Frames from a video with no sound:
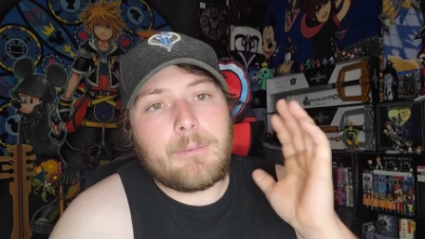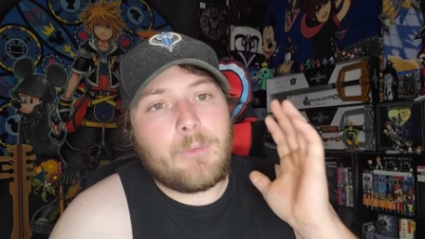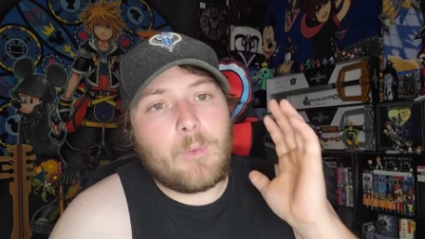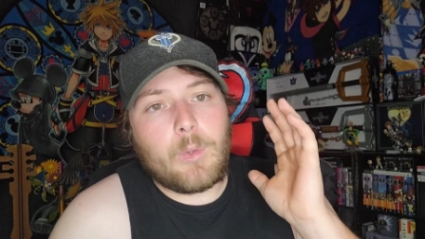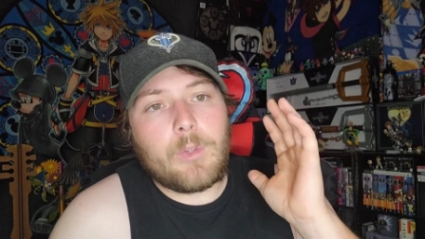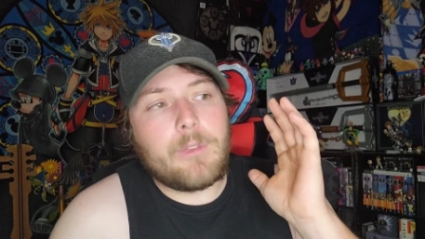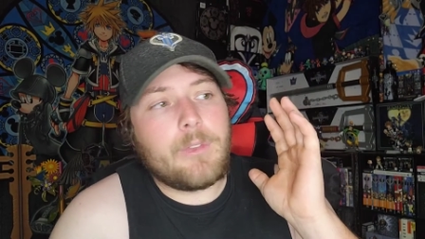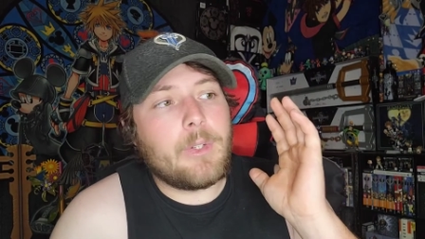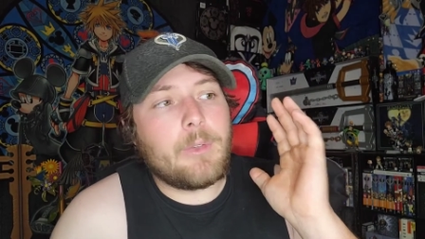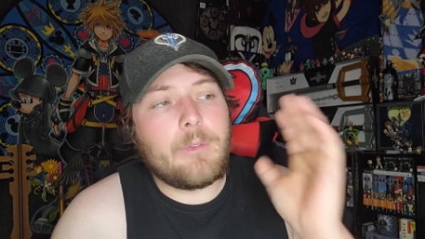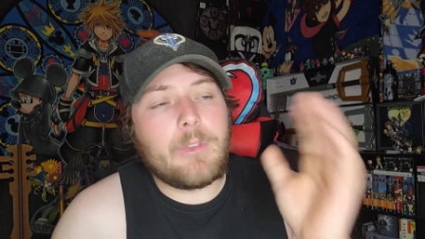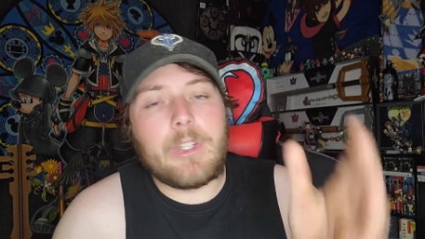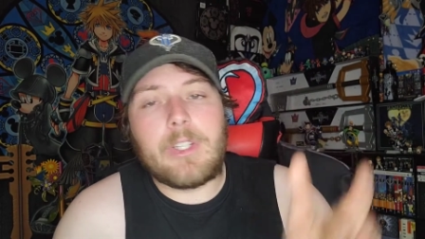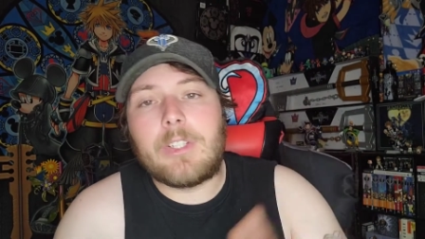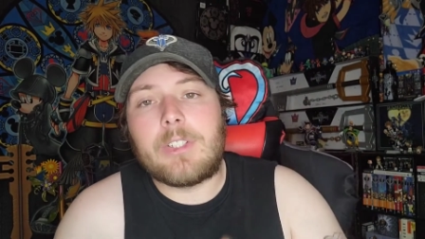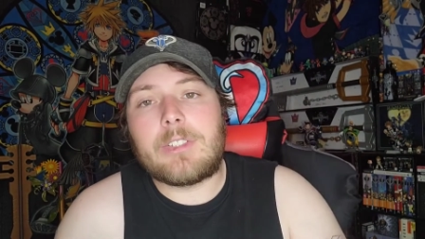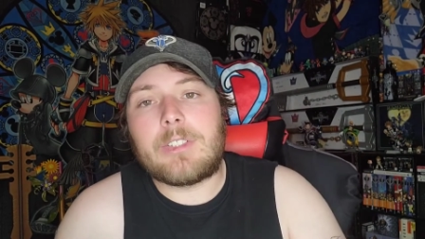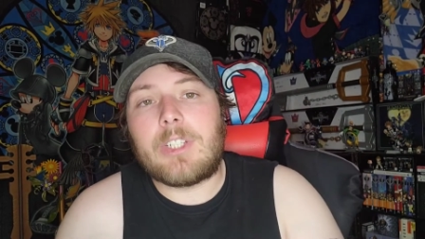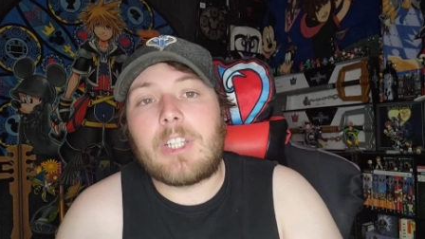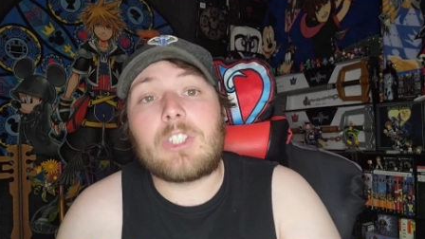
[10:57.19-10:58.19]
Void Gear
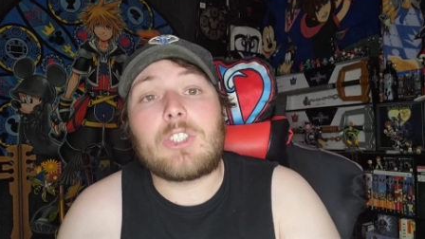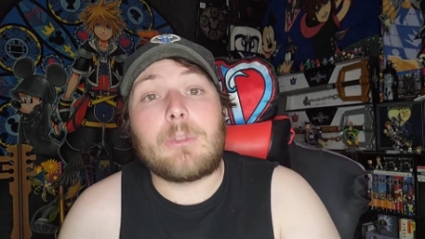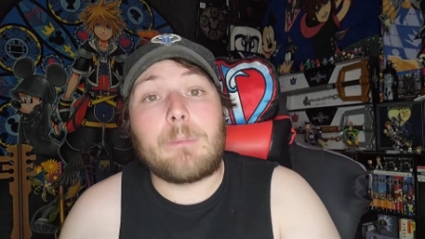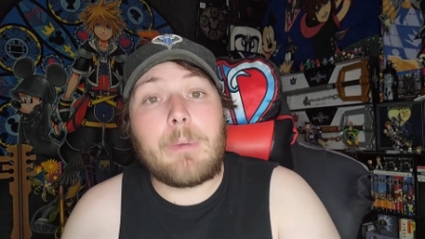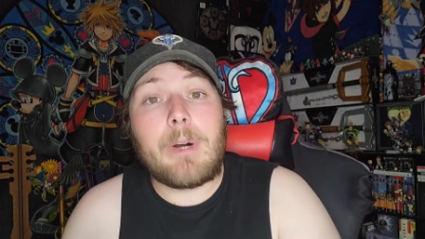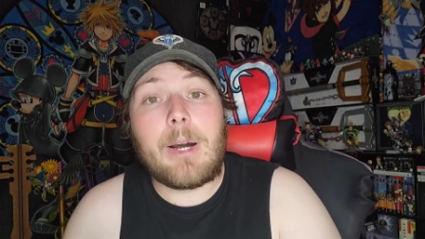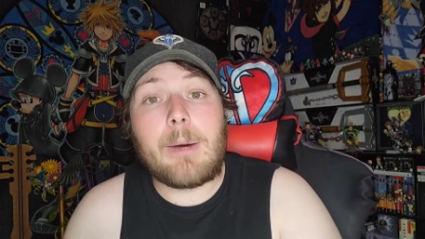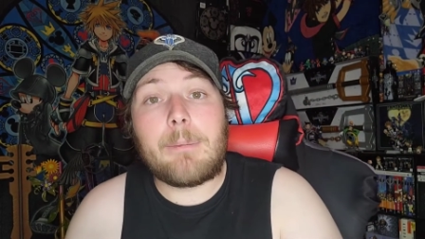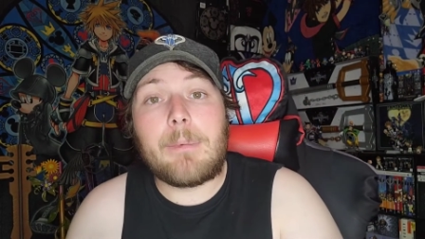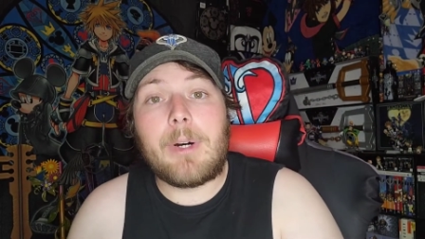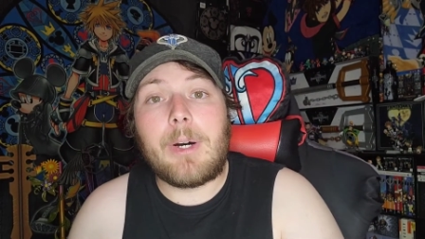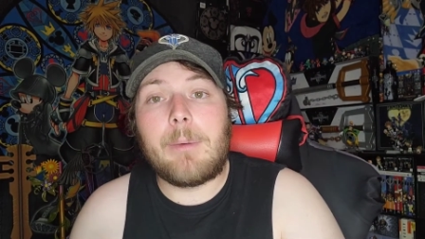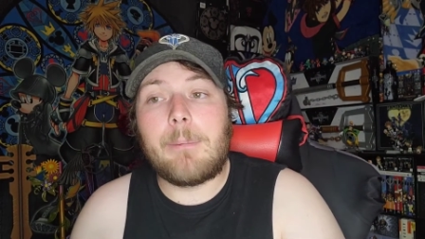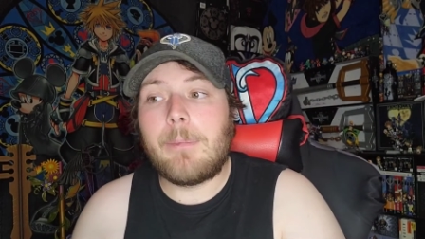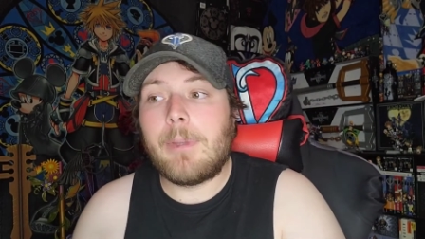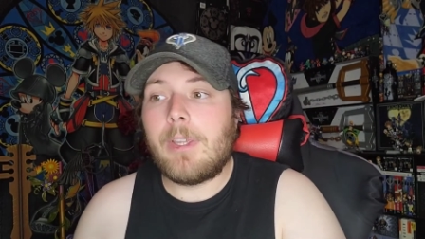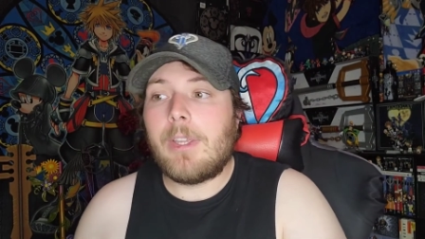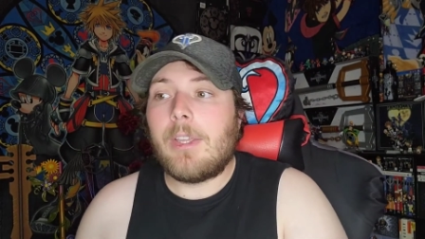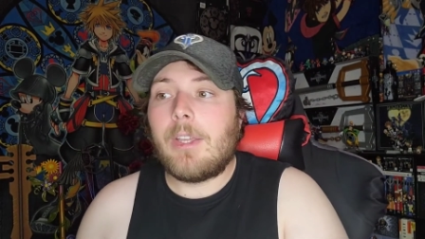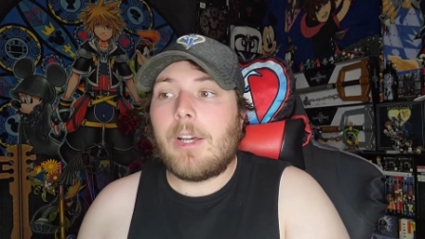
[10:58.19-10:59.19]
Vanitas, and I should pop
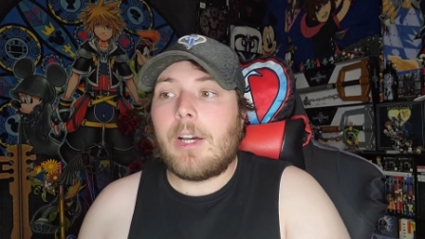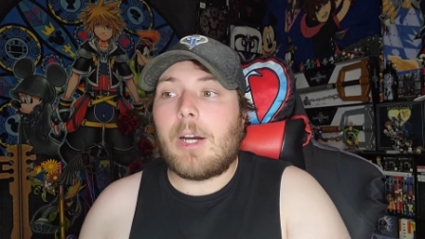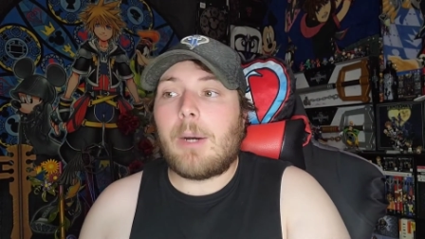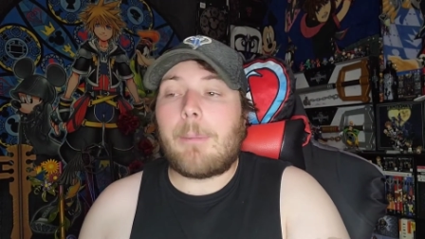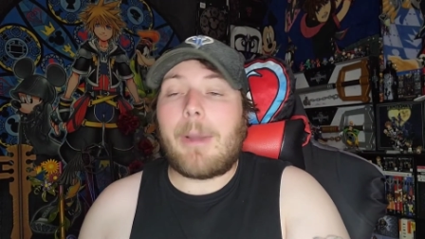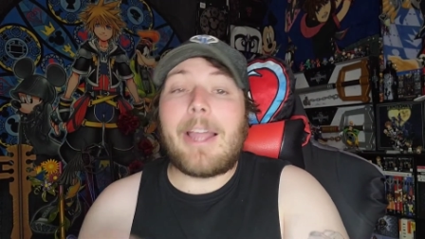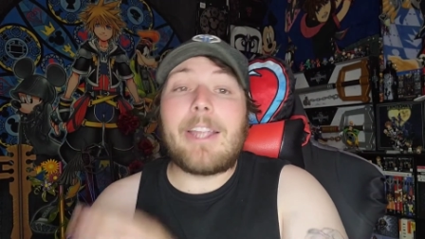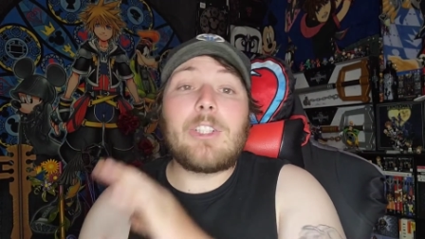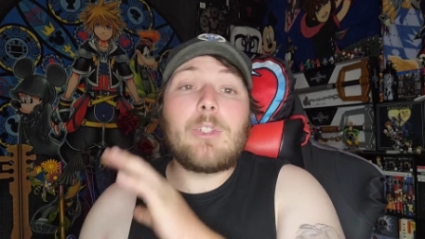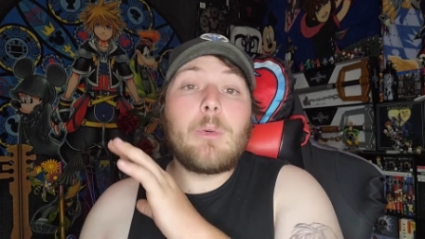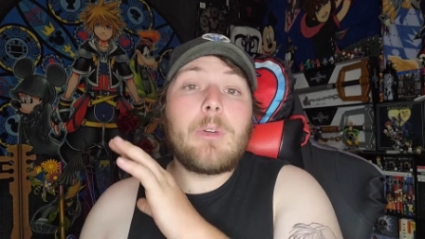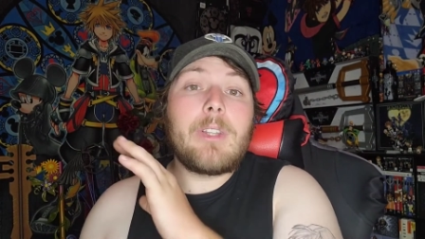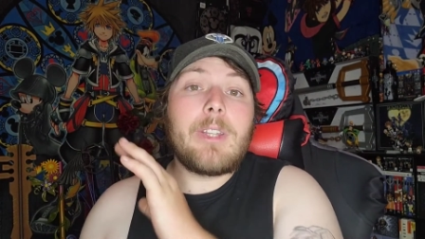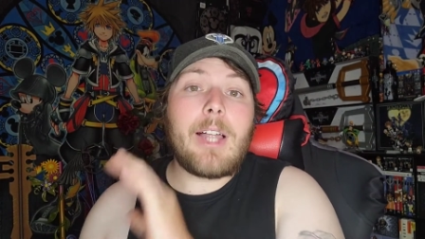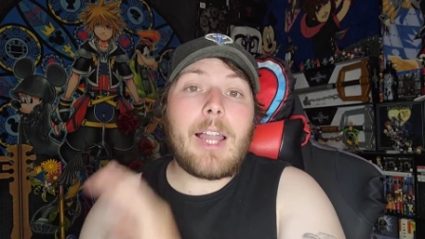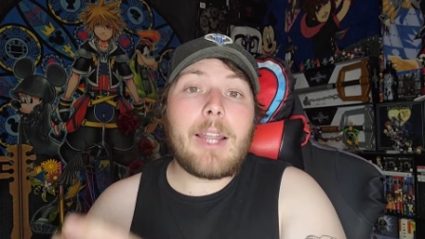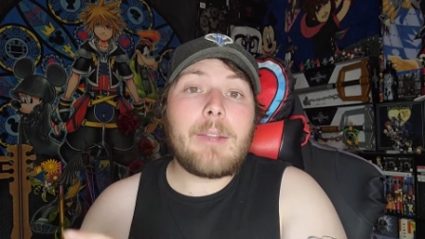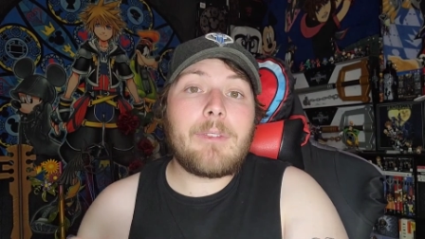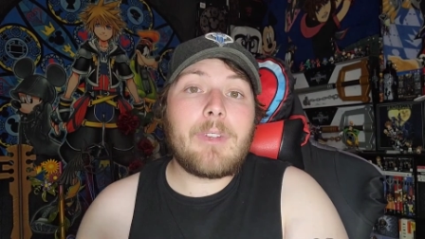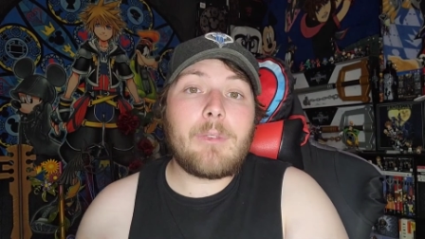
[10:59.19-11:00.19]
up. Um, I do a
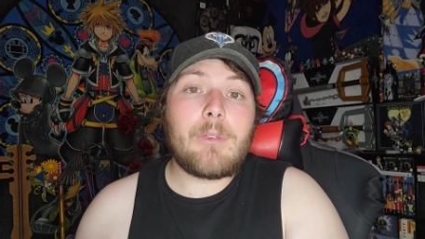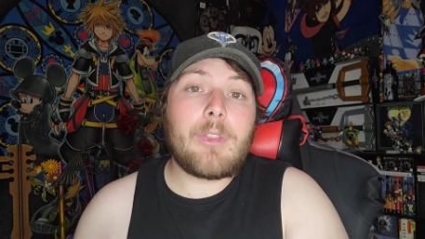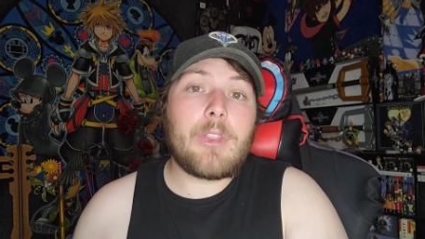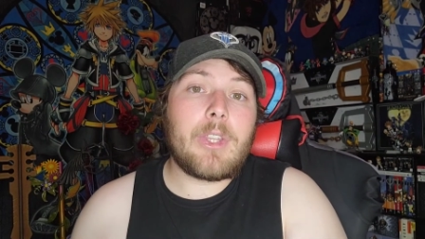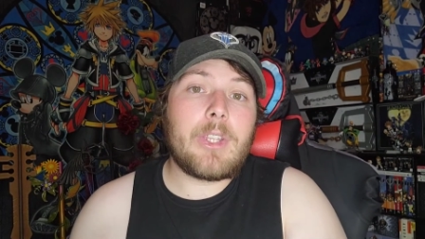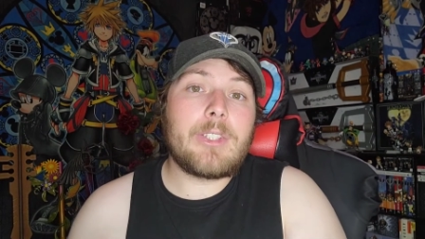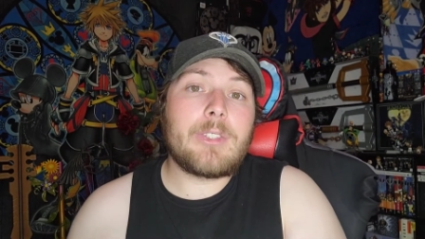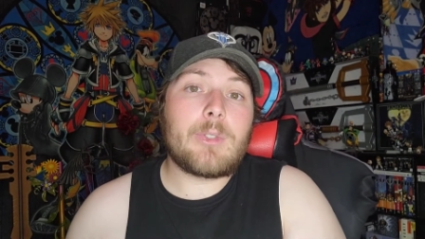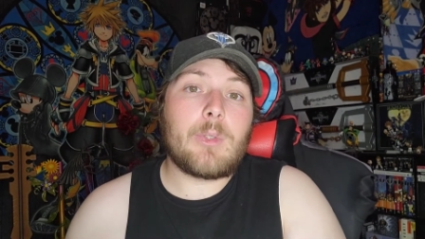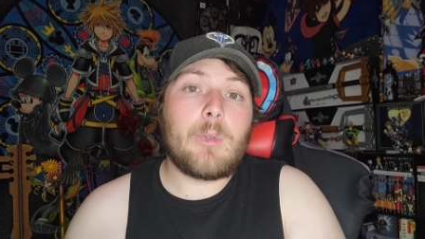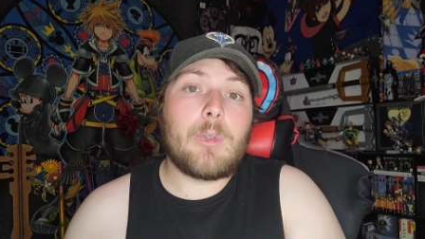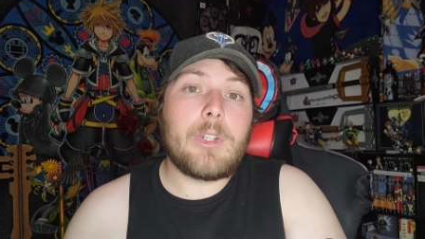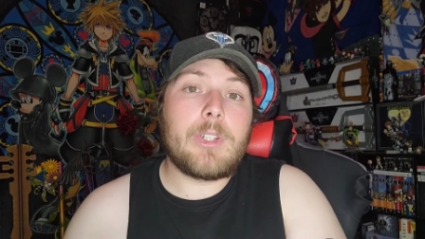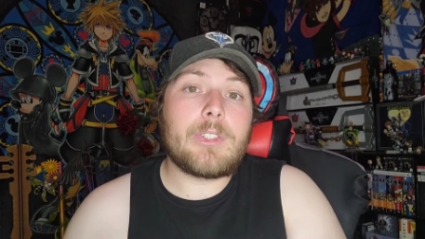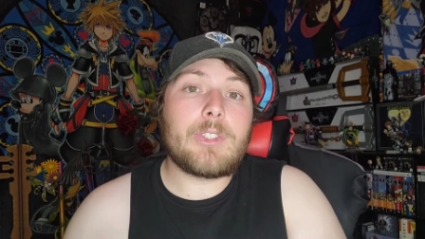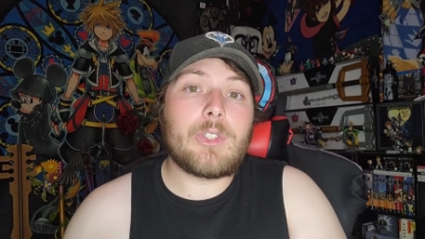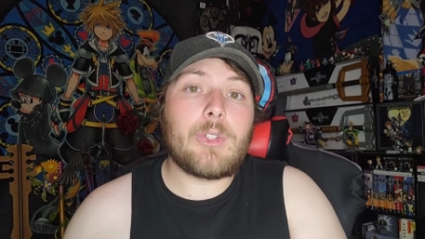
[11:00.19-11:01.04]
lot of different things on